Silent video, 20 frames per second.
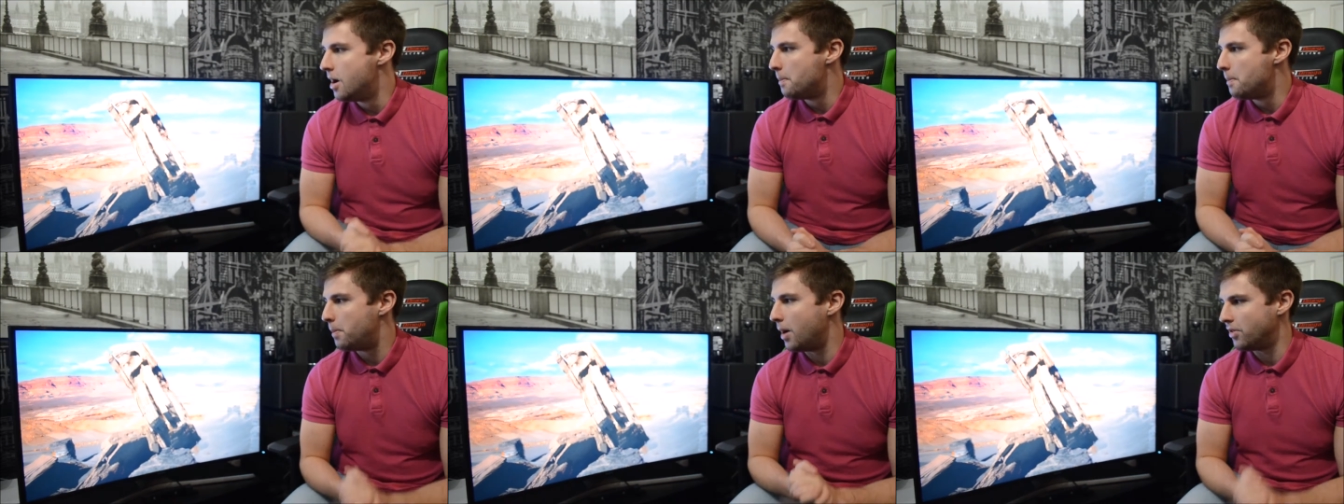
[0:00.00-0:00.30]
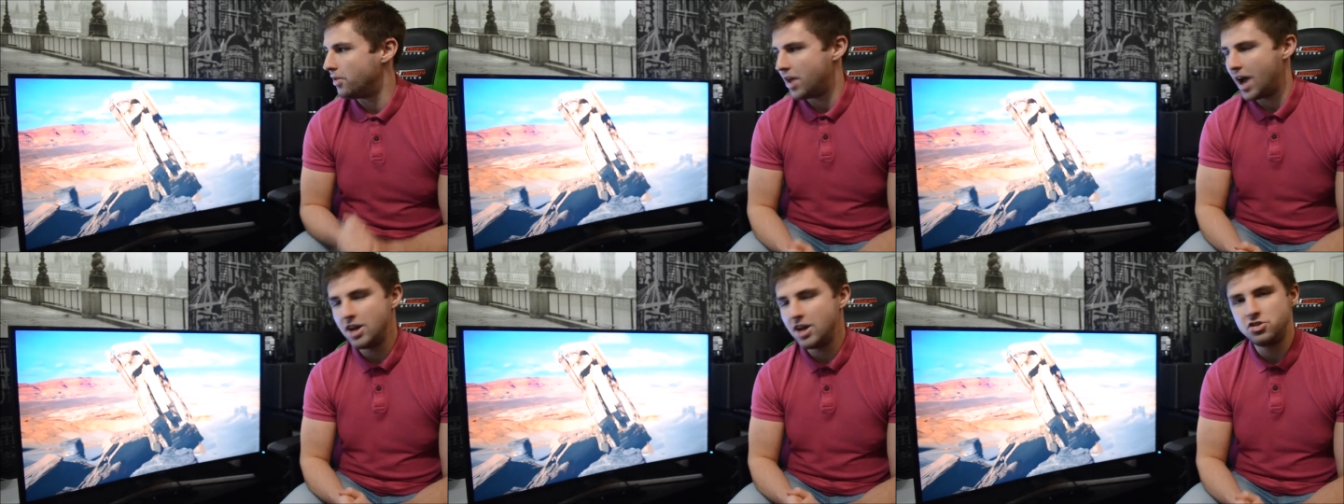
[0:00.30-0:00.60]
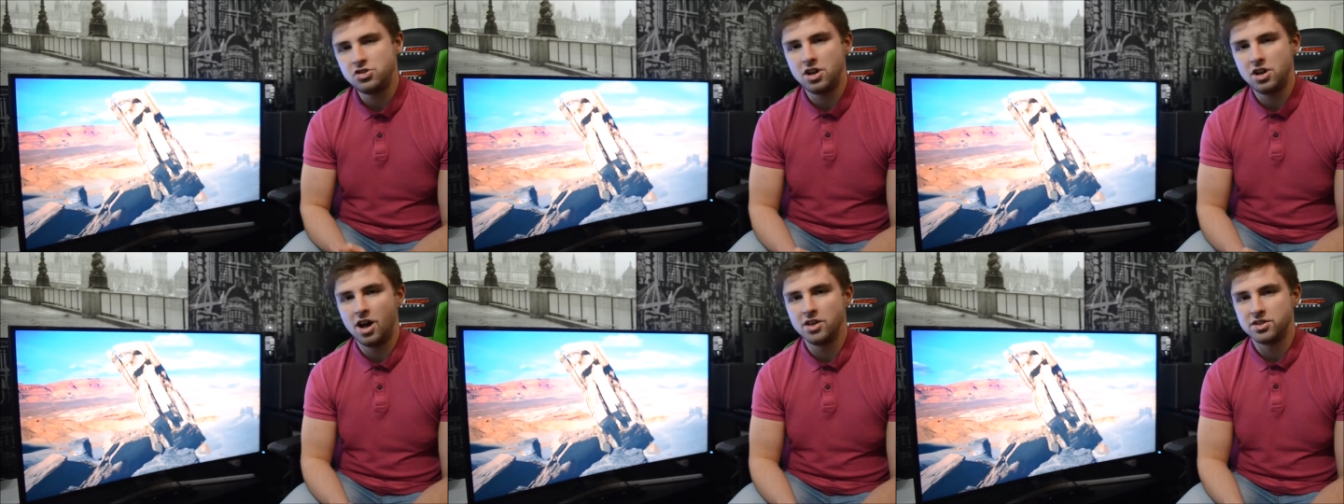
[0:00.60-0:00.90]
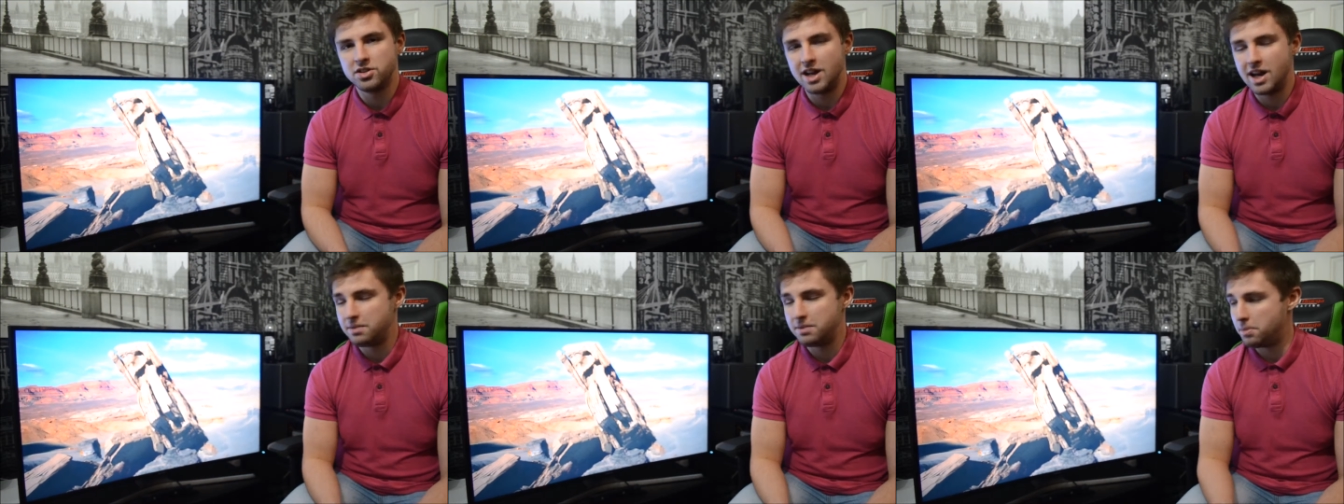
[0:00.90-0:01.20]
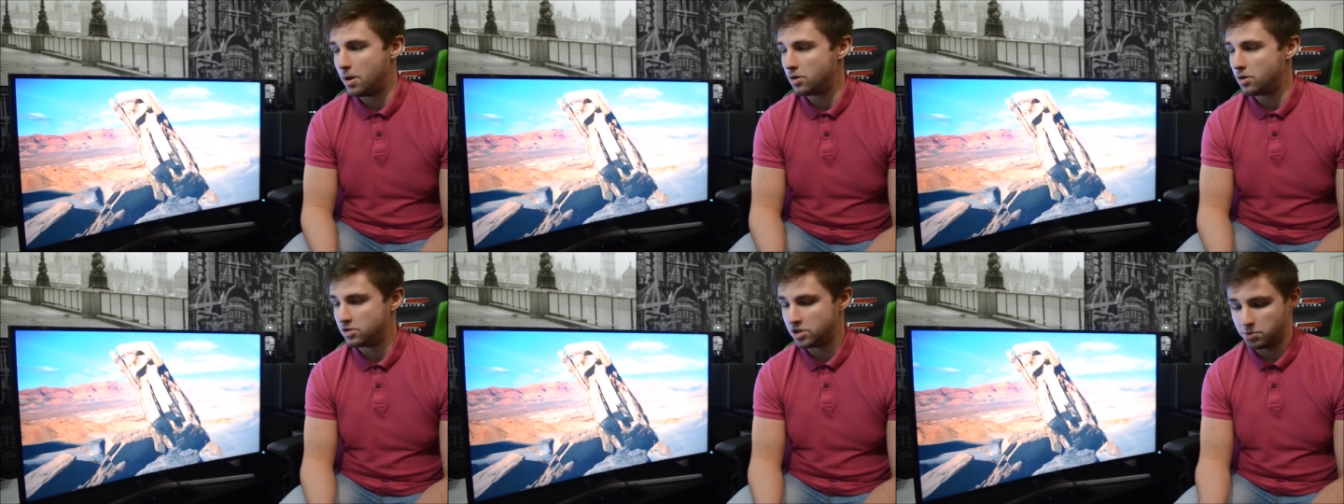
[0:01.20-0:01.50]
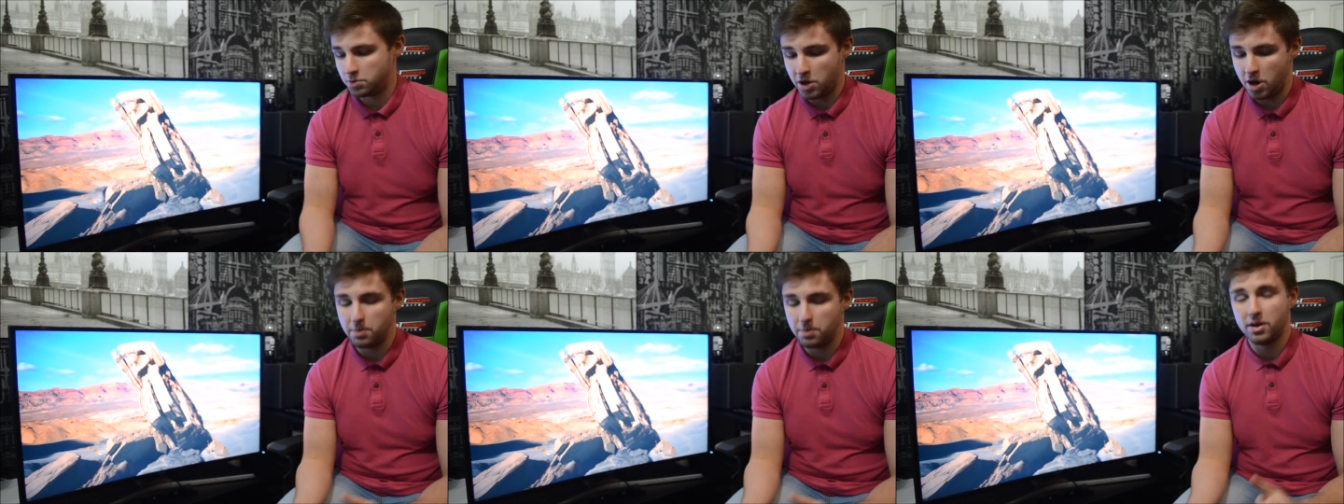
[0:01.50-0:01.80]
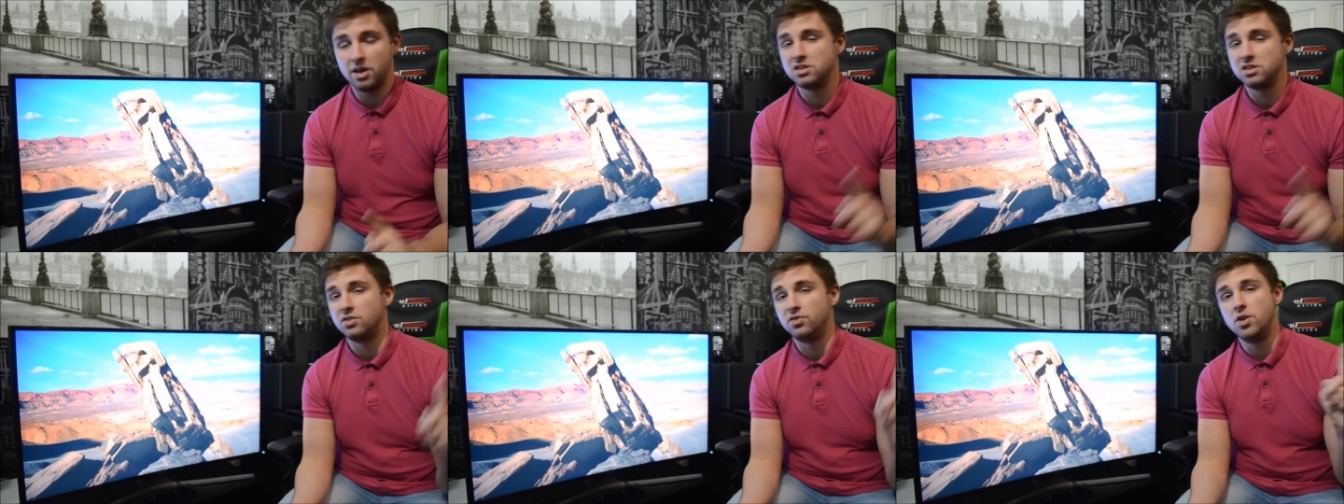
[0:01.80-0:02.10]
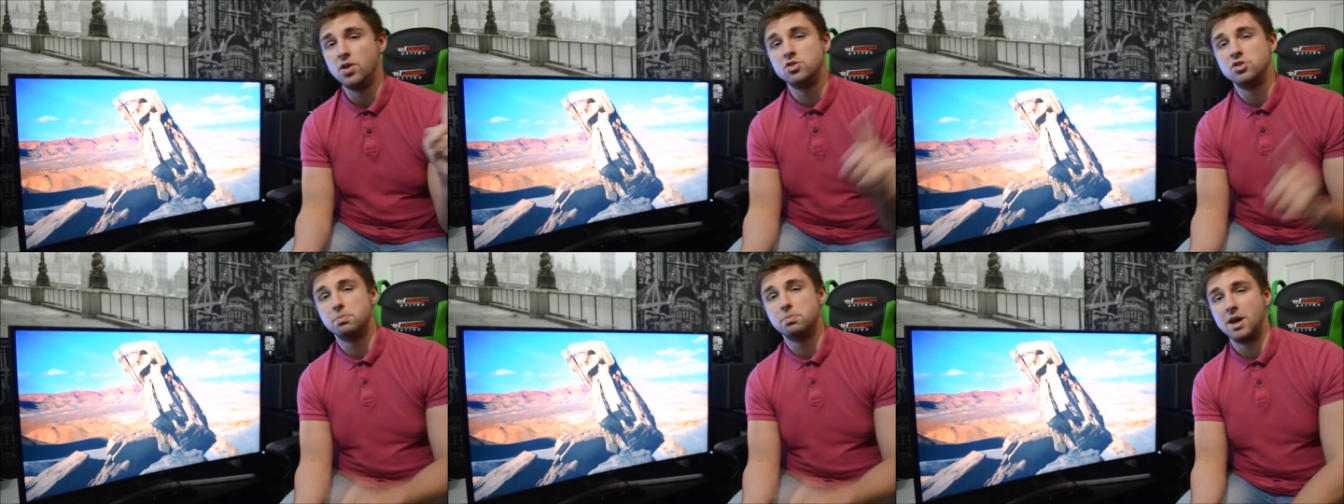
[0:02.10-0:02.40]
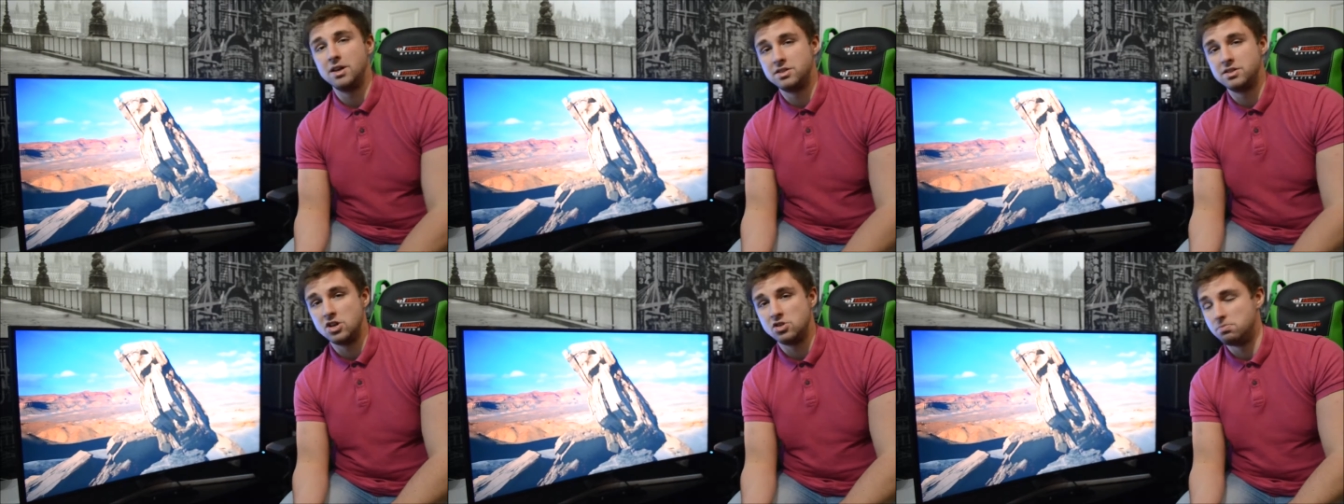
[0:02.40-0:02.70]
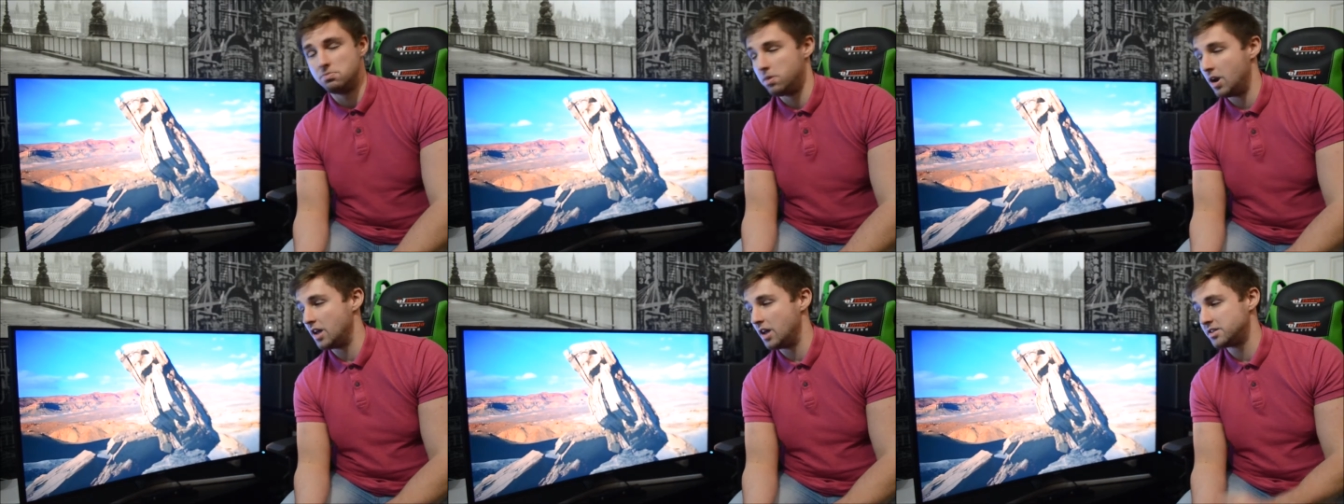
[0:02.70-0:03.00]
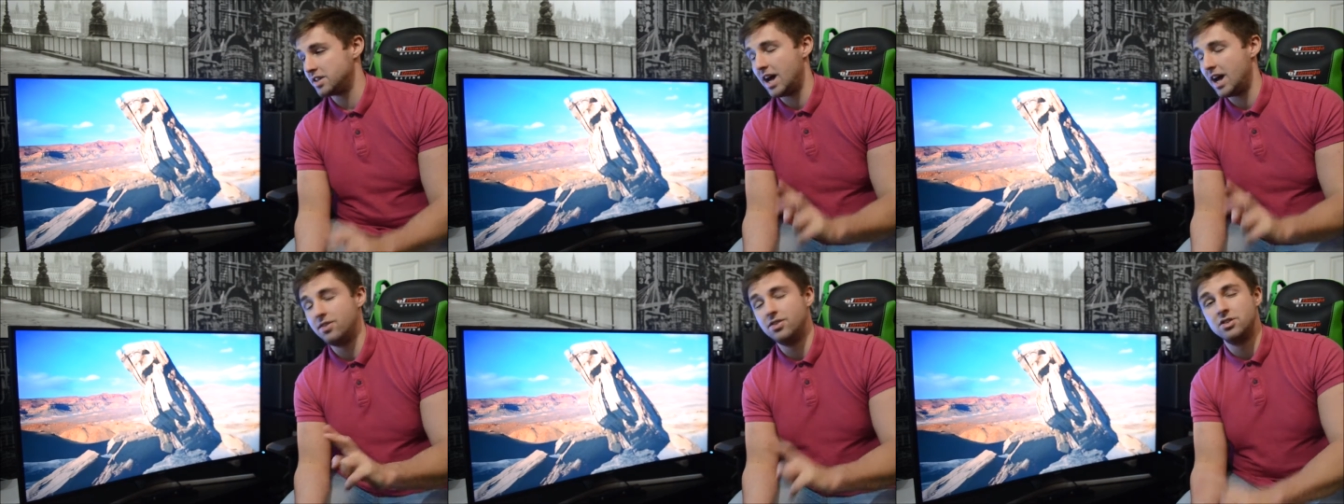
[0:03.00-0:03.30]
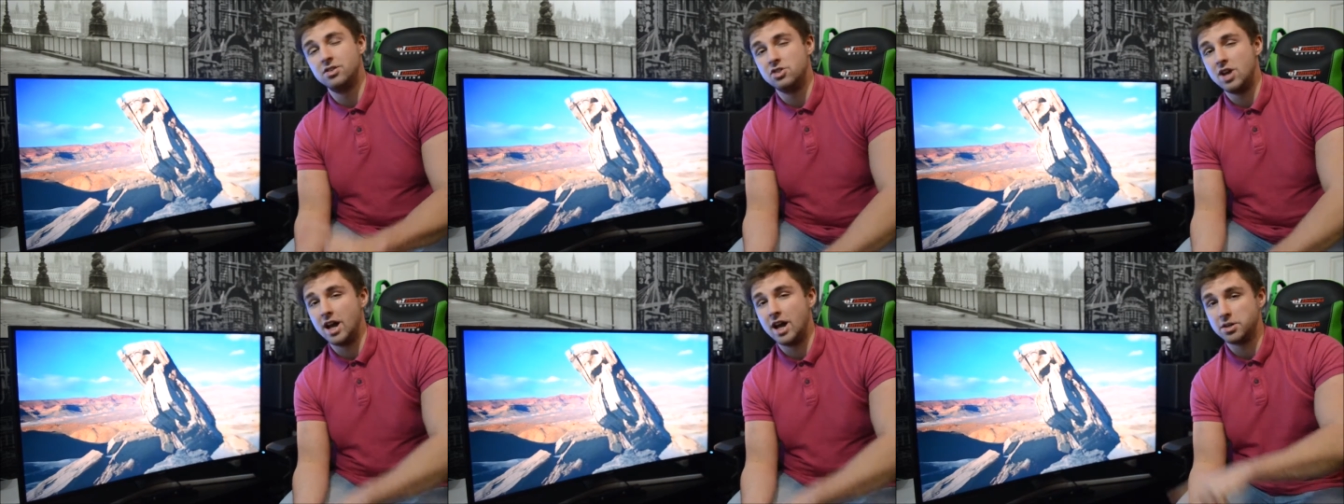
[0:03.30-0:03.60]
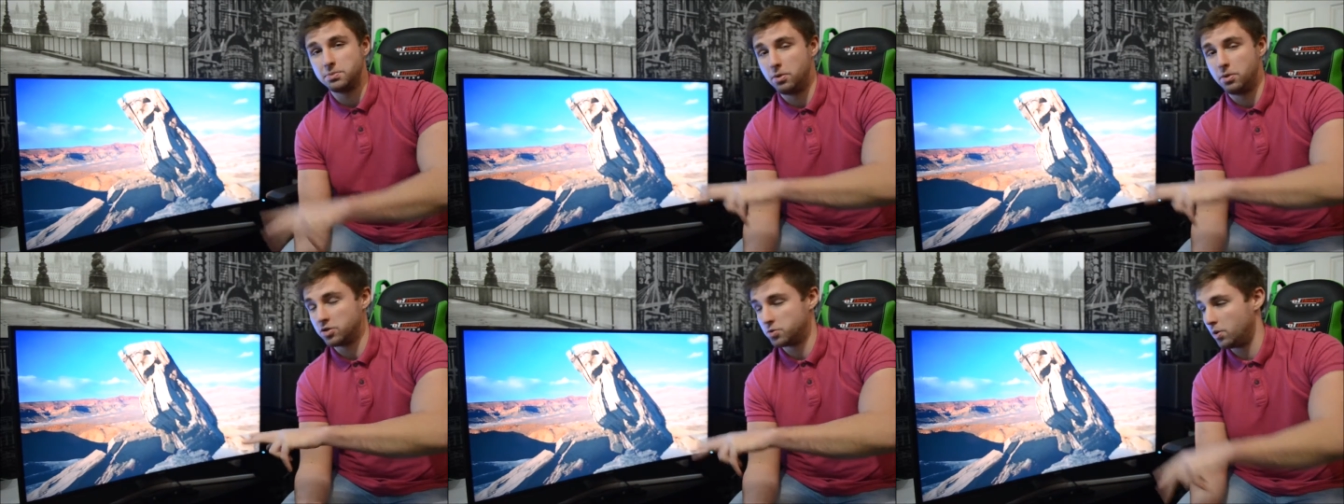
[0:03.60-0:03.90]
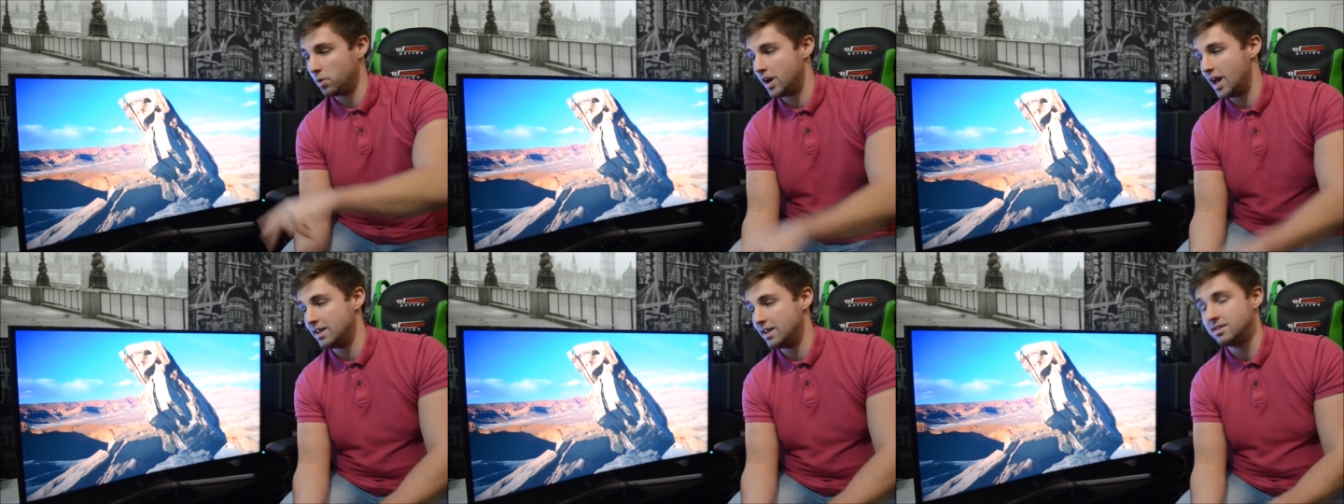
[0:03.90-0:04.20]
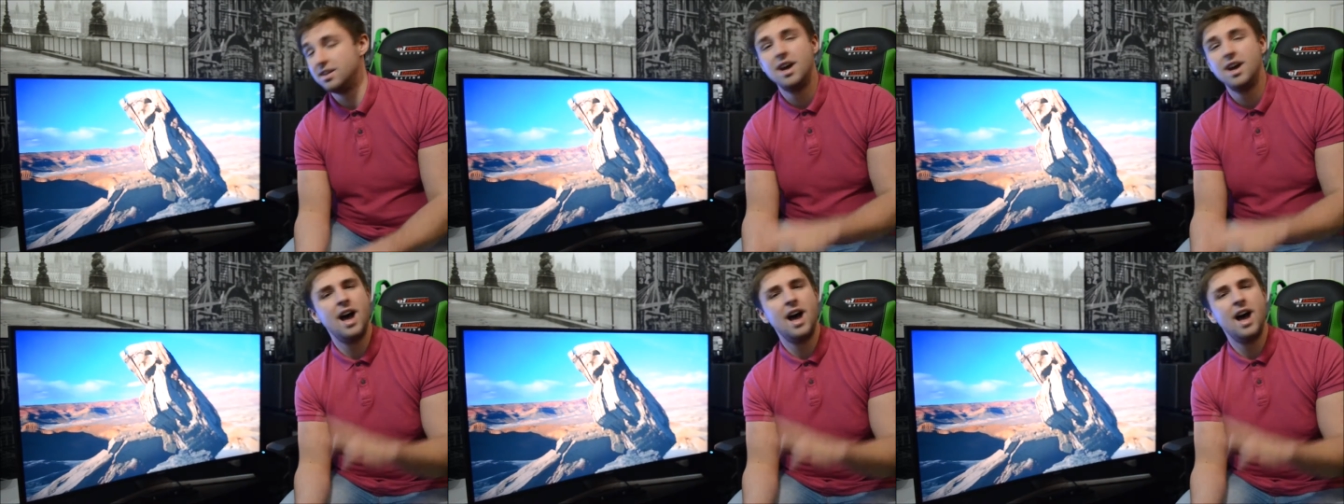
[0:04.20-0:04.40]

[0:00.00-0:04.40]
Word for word: But the HDR is an added bonus as well because the future PlayStation Plus and the Xbox One S